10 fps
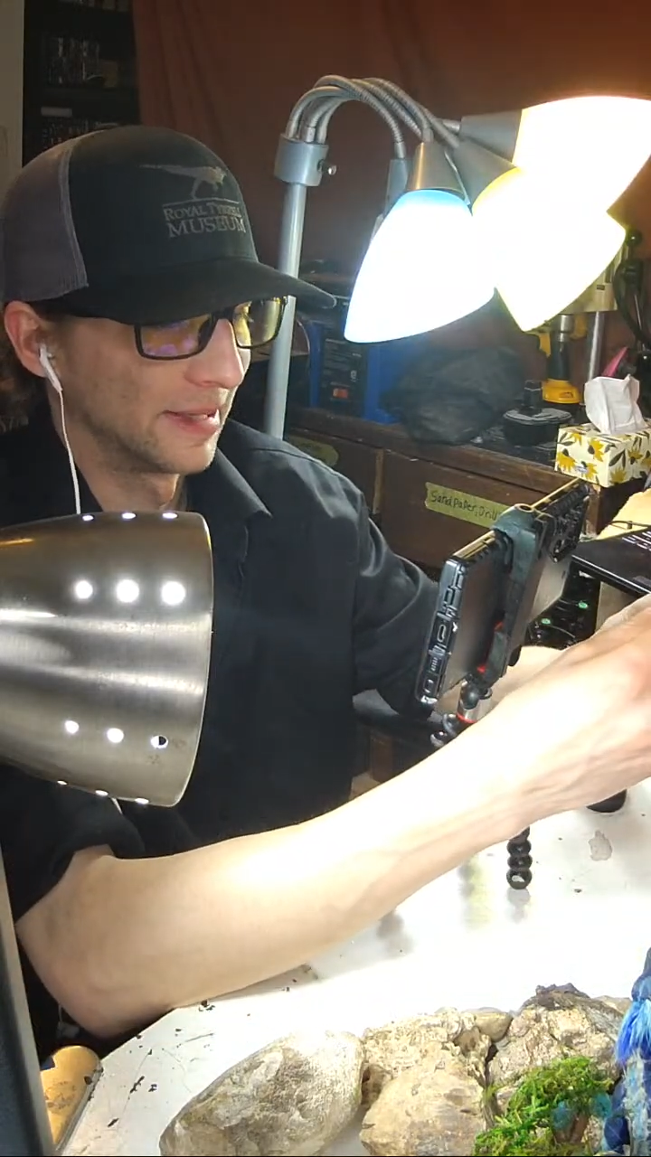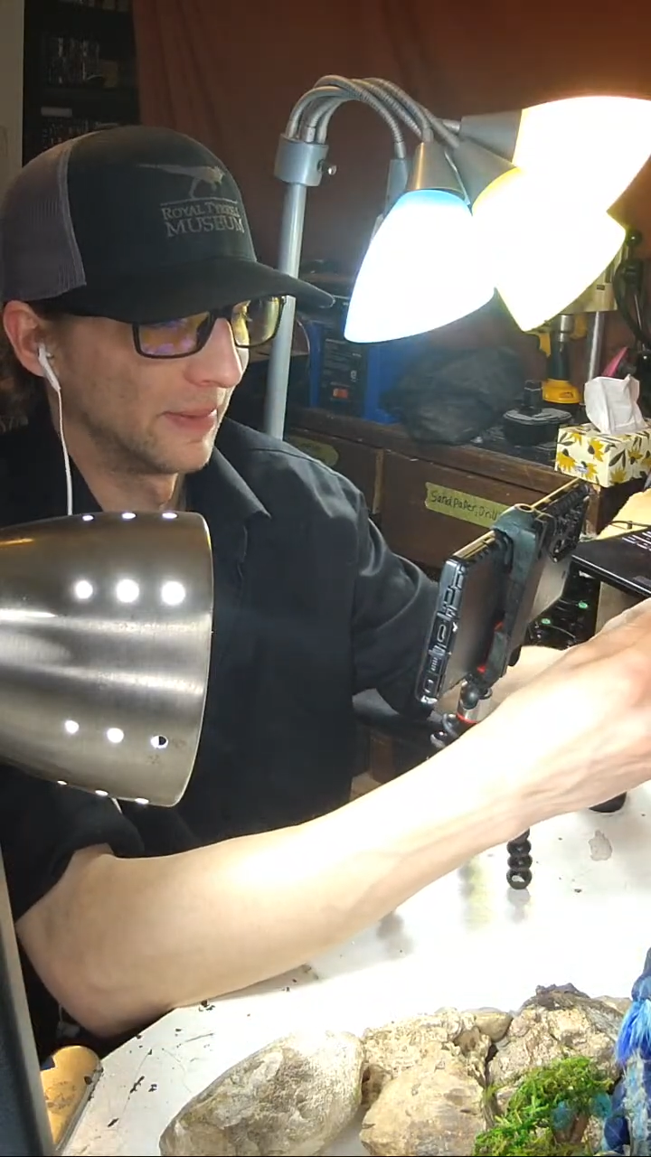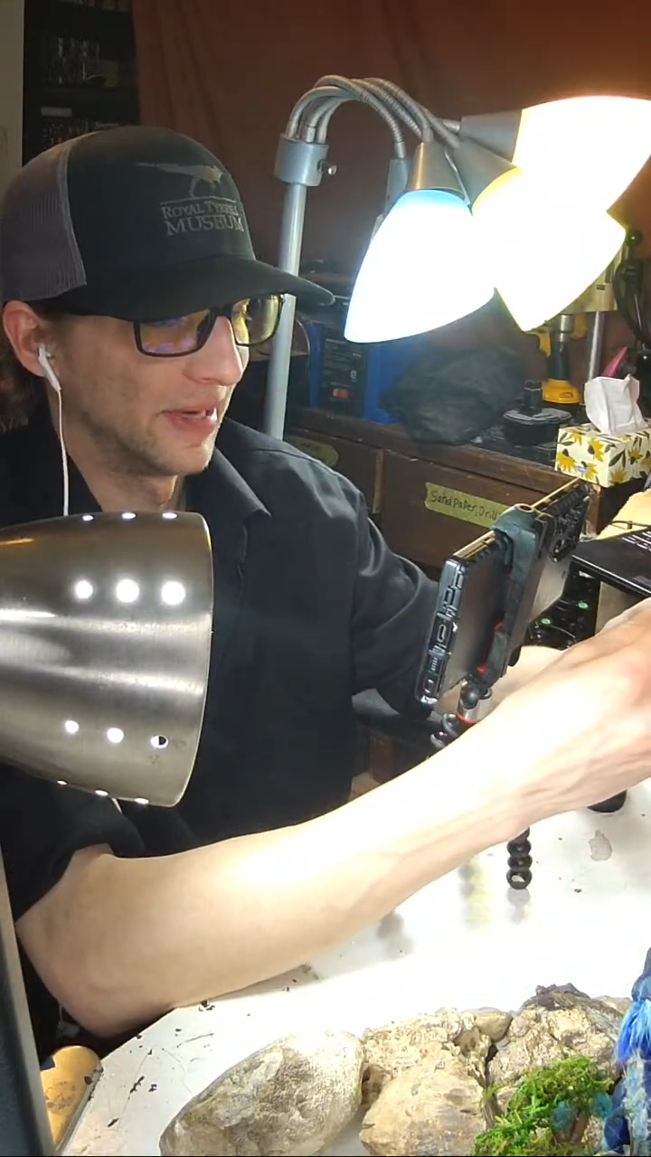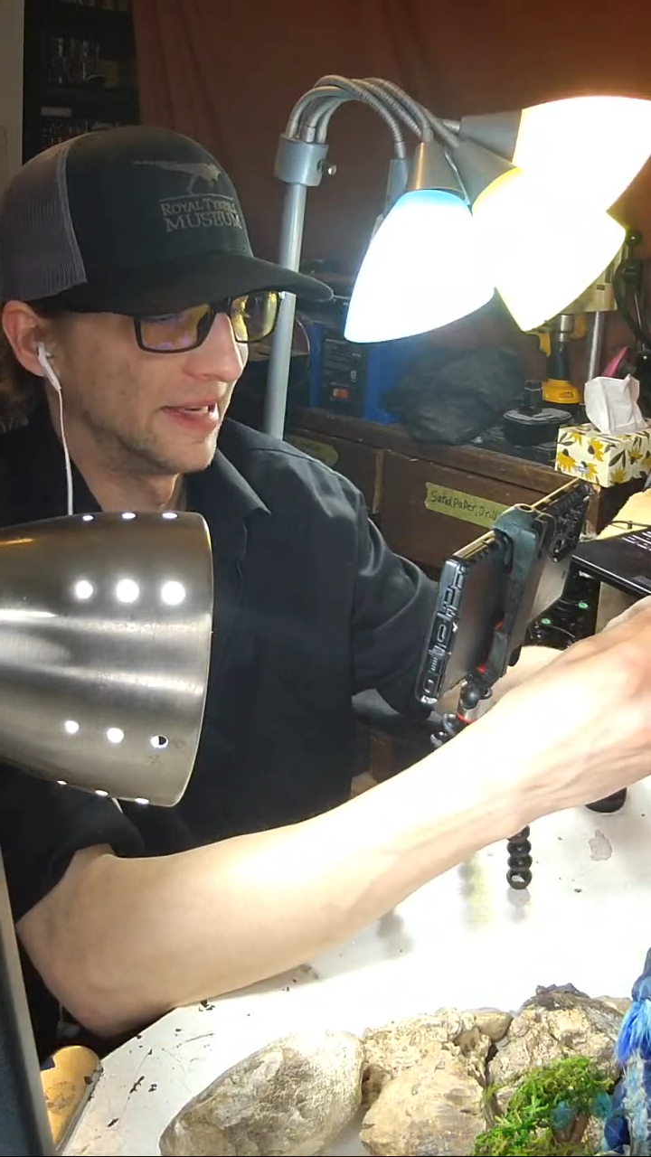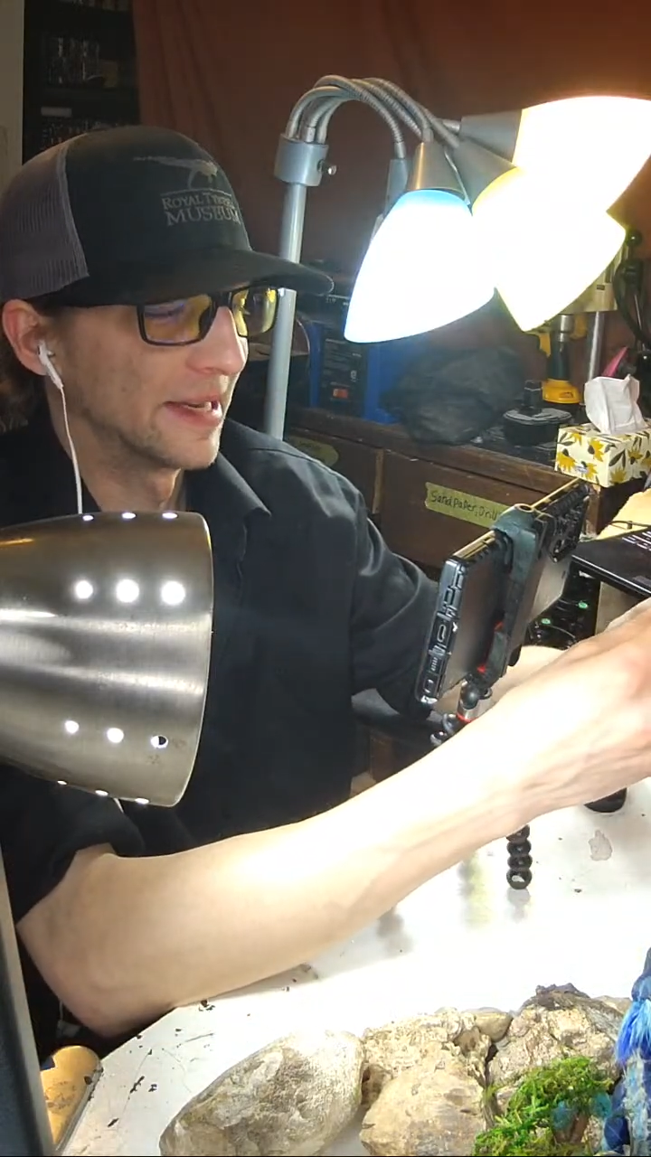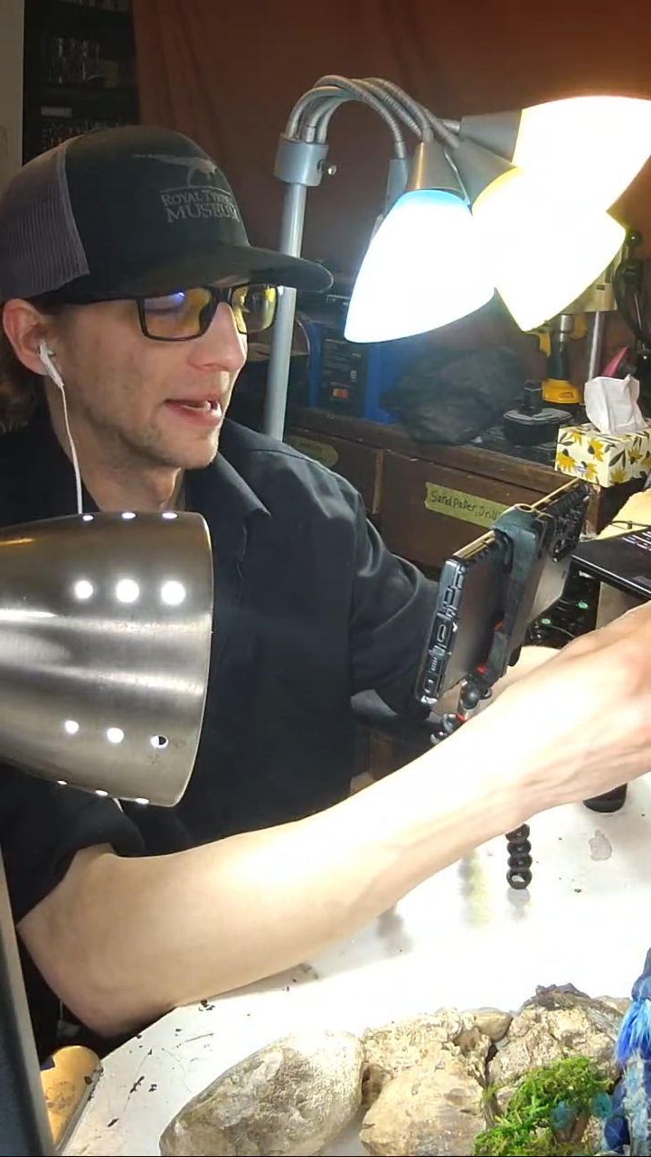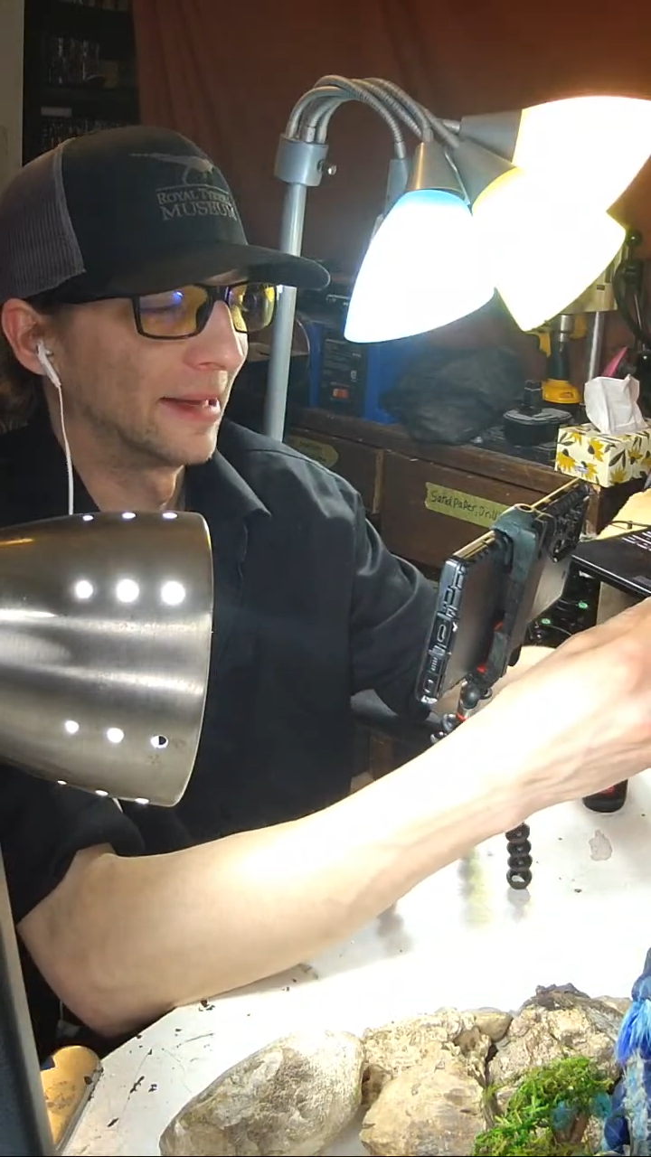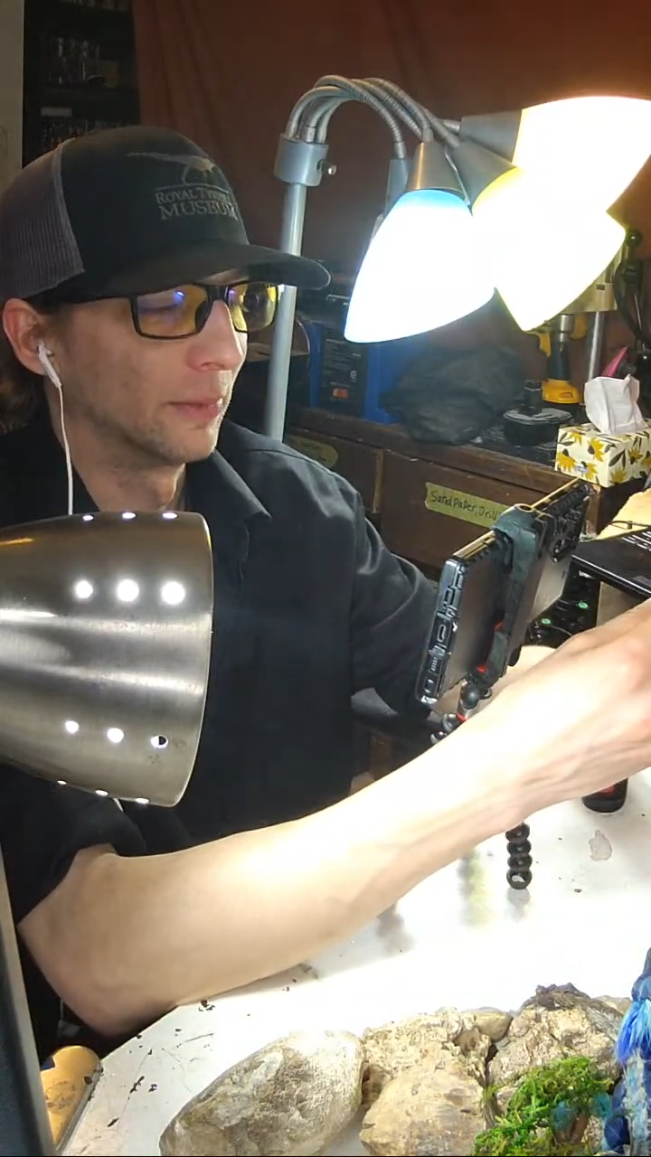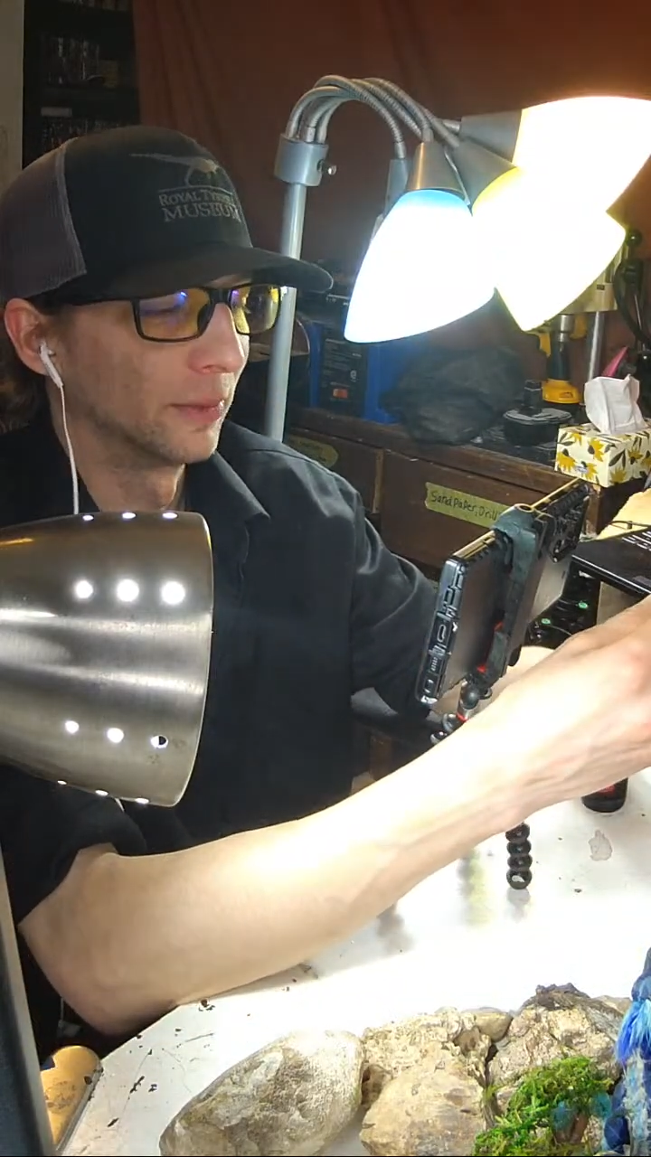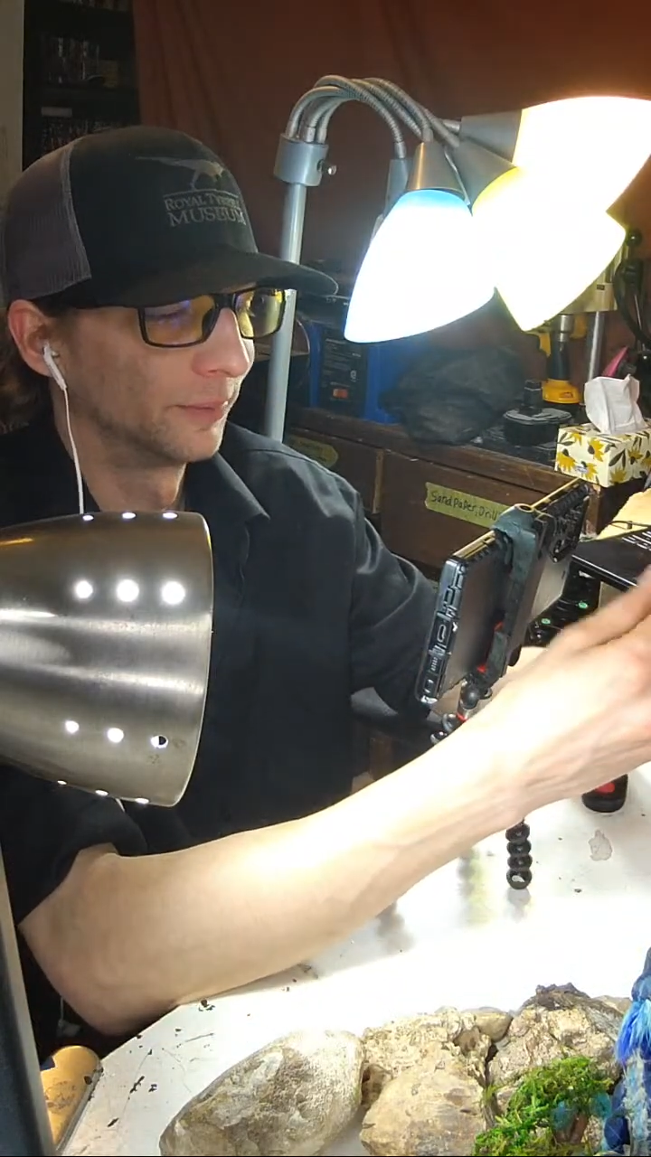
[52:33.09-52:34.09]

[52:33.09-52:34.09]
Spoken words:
the meantime.